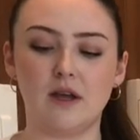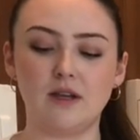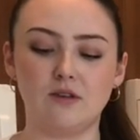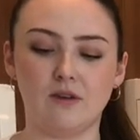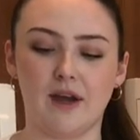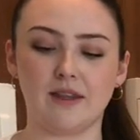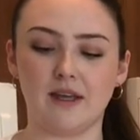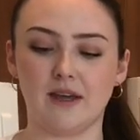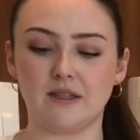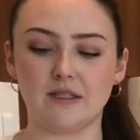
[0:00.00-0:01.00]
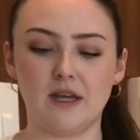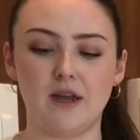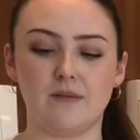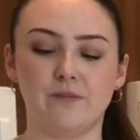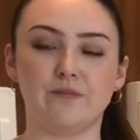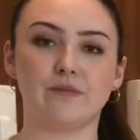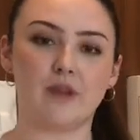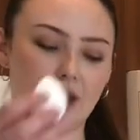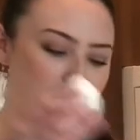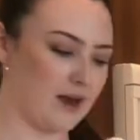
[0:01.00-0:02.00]
and you crack the egg inside,
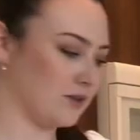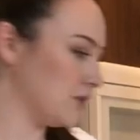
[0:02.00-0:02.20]
and you